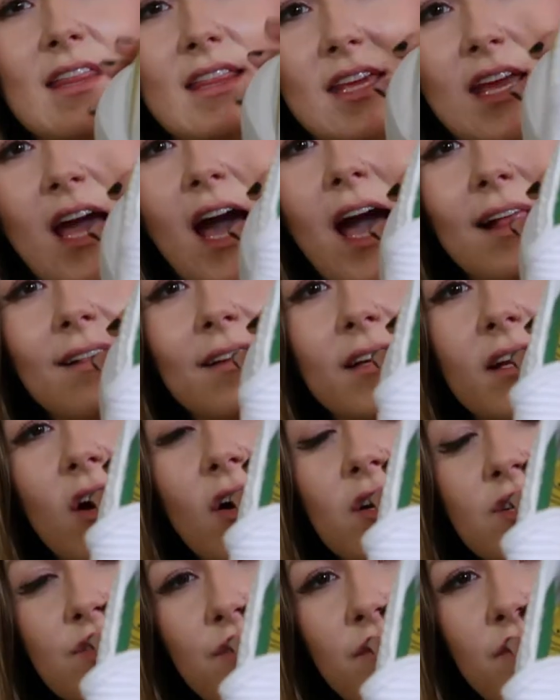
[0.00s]
the highly
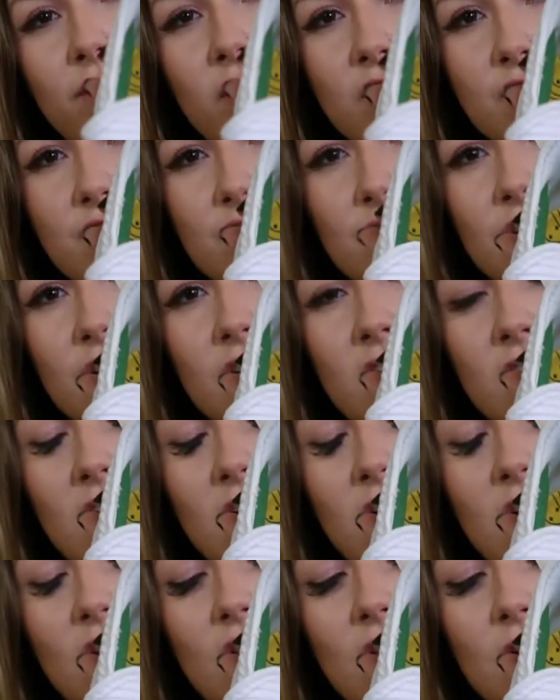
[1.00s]
controversial
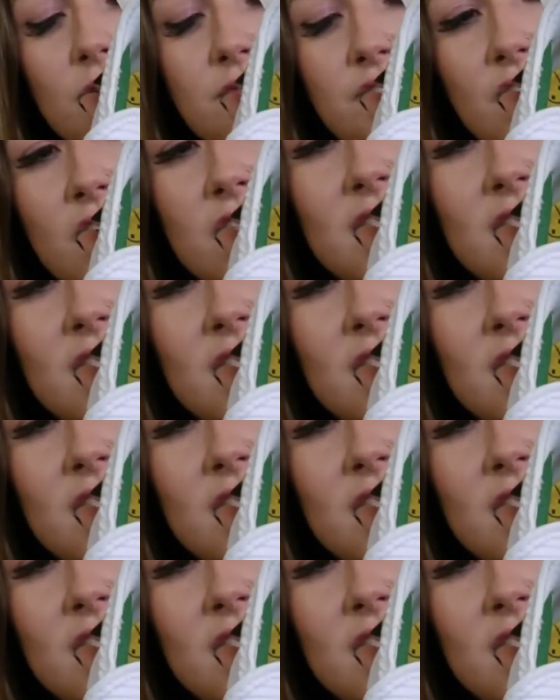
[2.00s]
closure